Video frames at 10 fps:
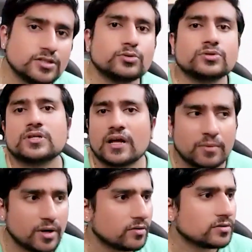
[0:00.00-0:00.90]
use
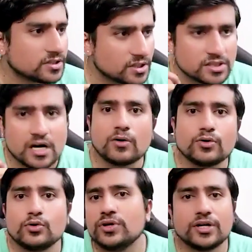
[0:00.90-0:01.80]
grab. This is how
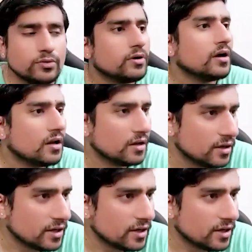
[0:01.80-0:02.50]
you need to learn